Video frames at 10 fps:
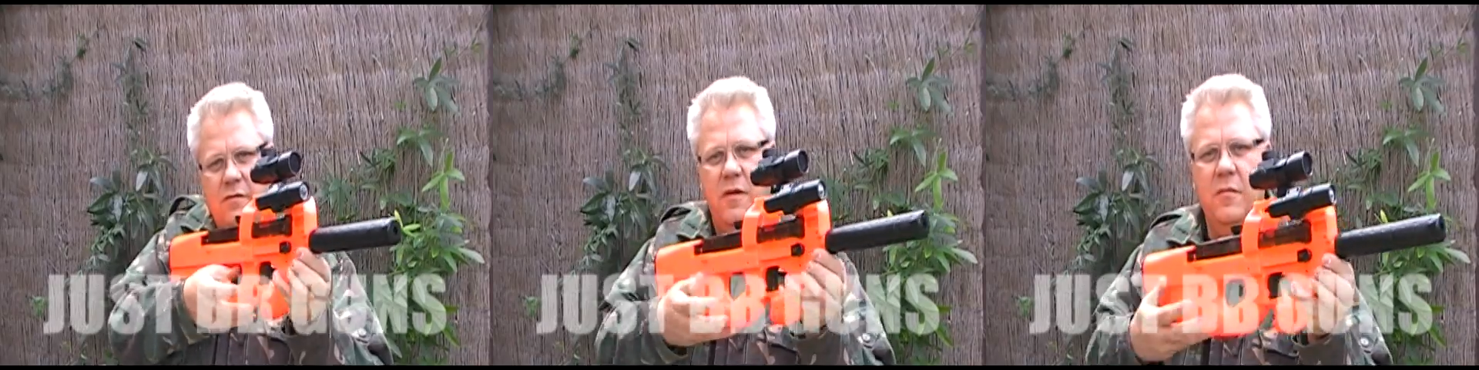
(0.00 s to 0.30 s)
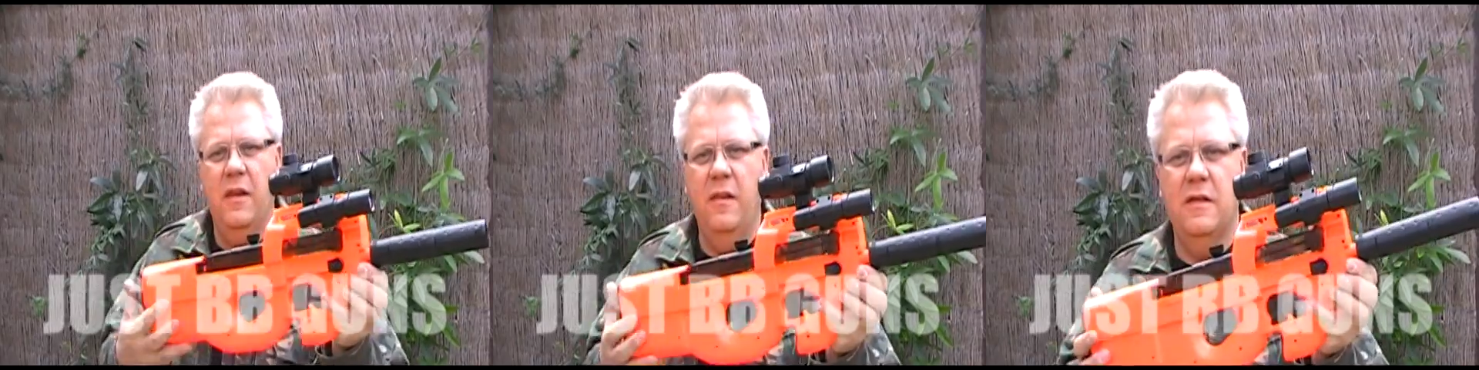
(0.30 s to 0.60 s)
For the
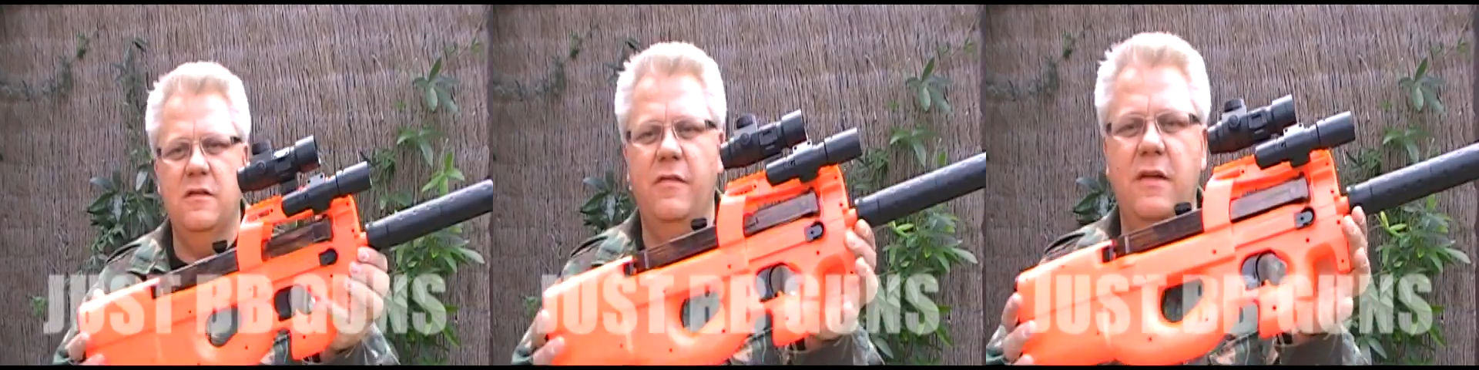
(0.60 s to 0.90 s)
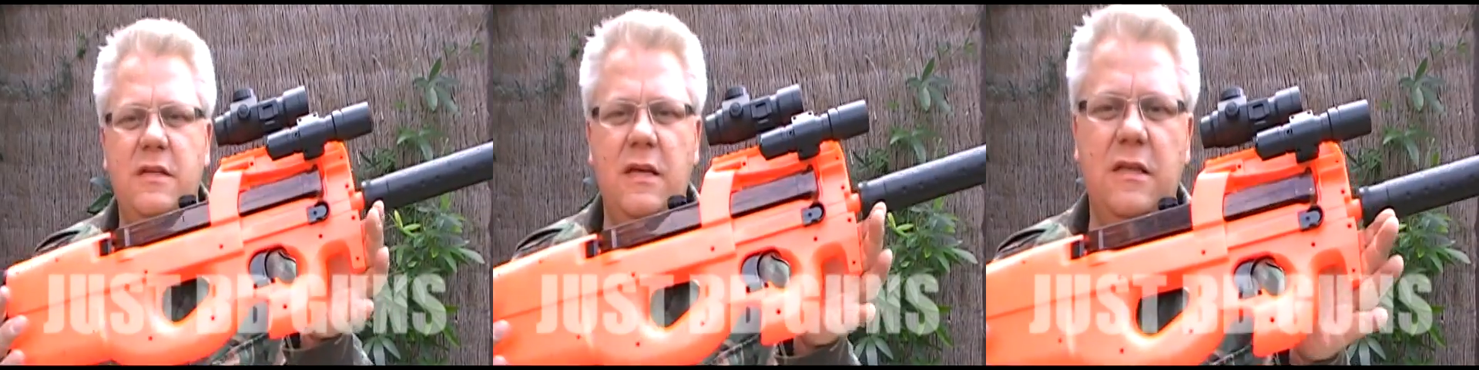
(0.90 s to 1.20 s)
money, that's a
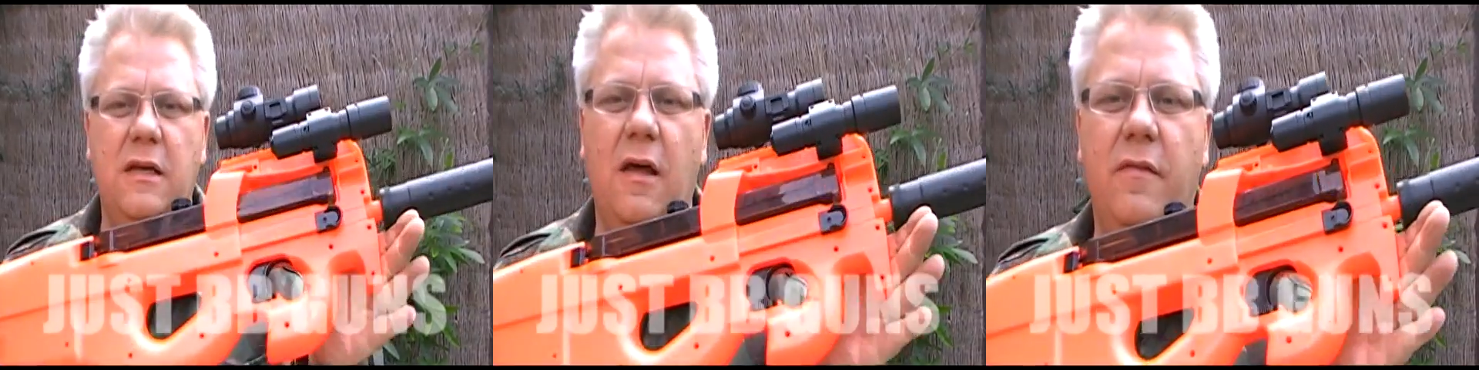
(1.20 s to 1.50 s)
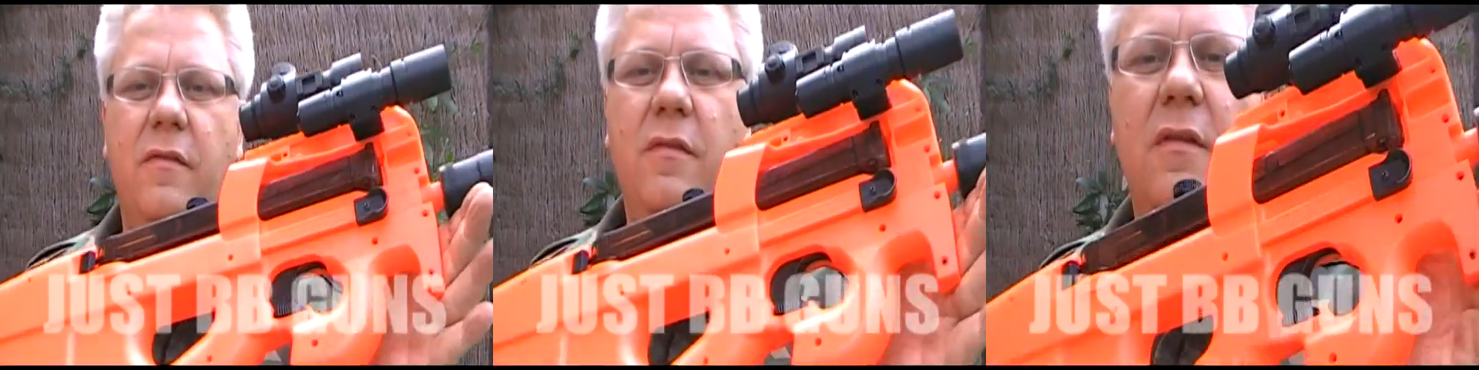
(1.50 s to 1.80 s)
fantastic
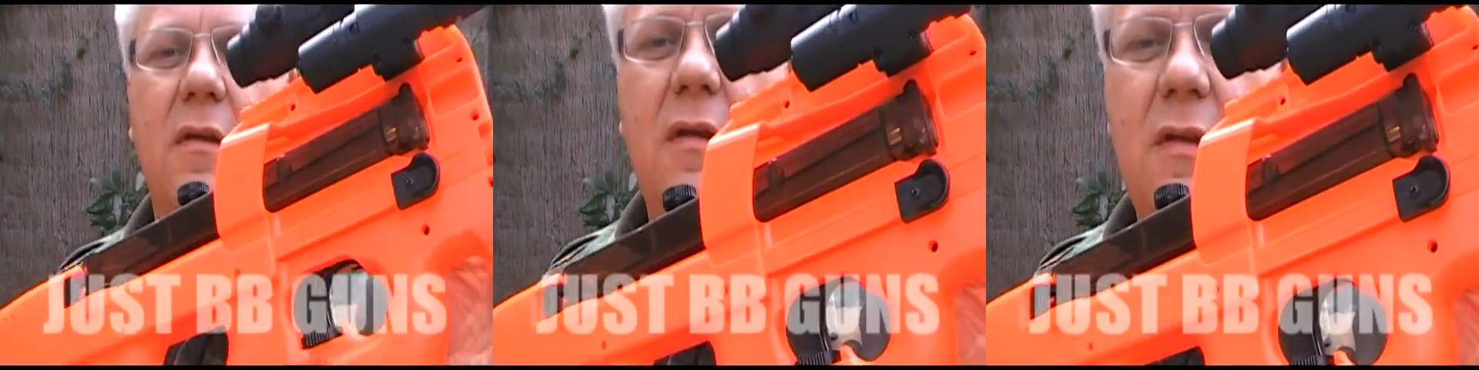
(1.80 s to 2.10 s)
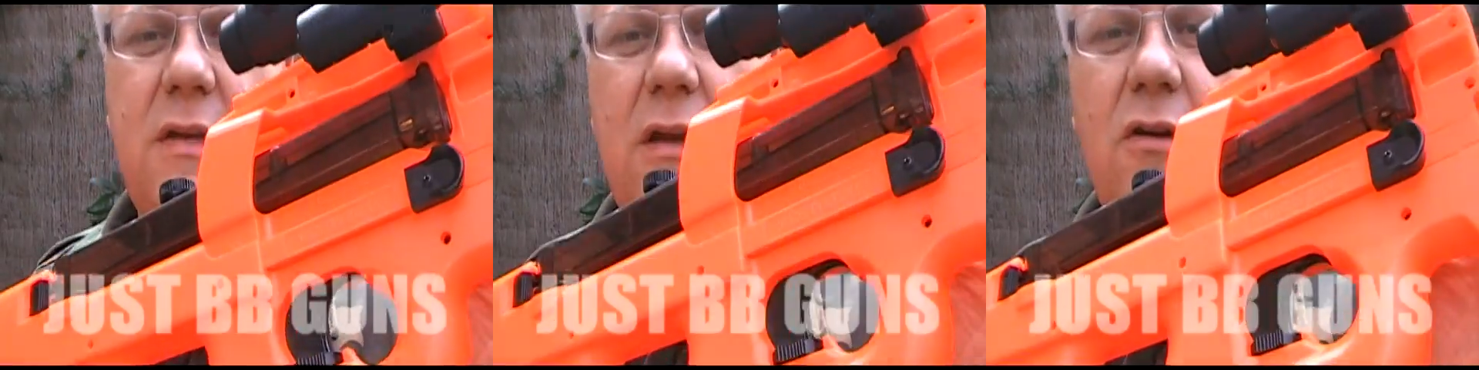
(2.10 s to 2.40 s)
gun.
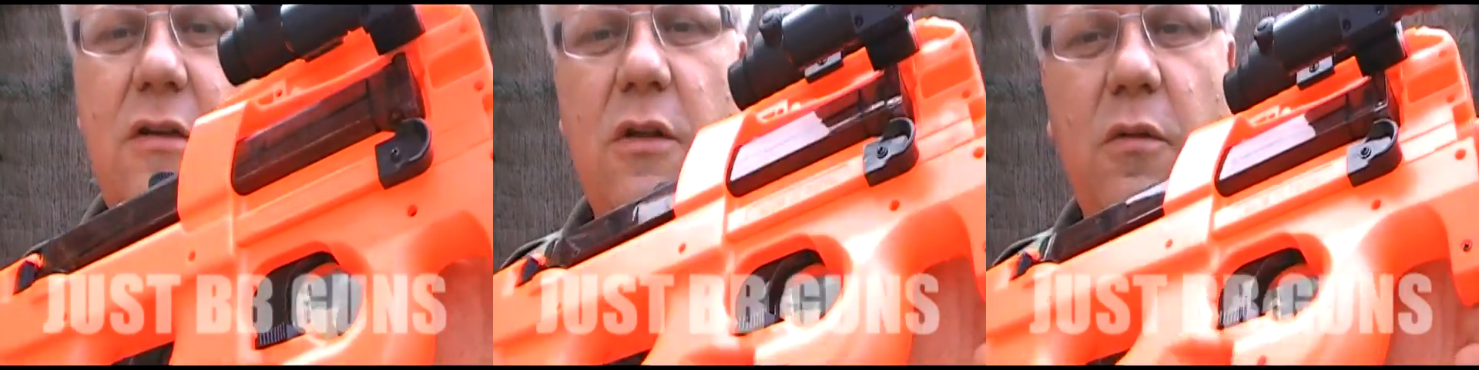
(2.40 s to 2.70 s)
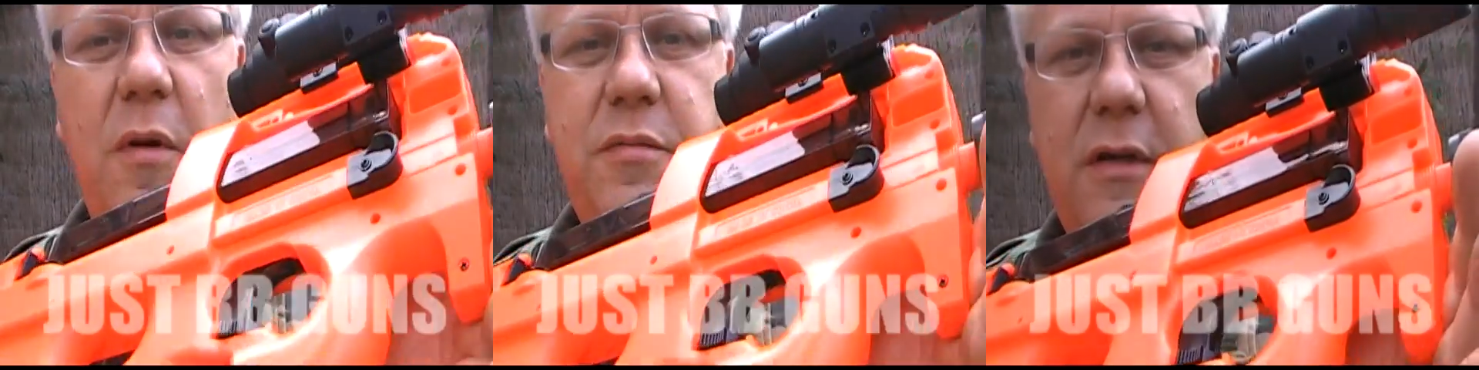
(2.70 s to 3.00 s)
Take a look, it's on the
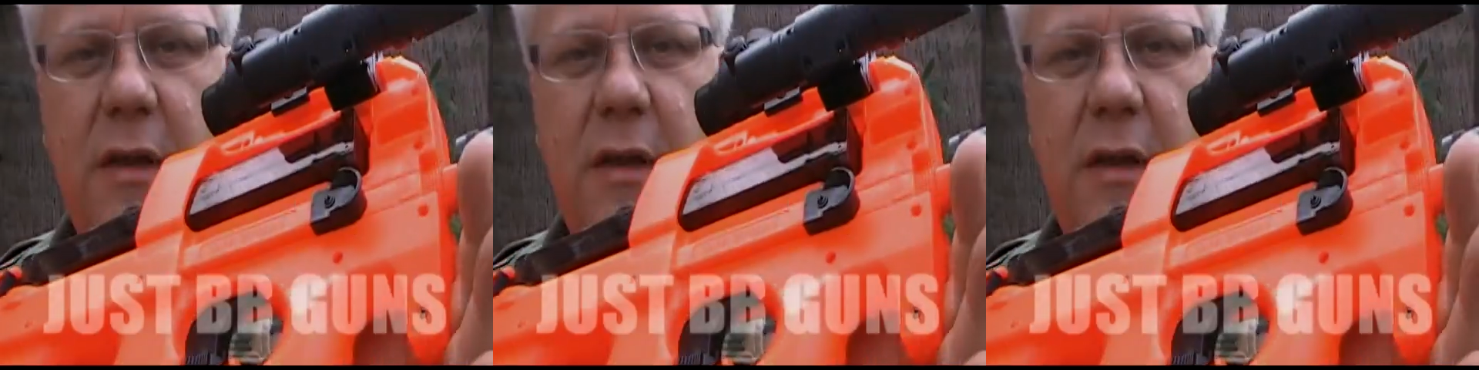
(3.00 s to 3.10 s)
website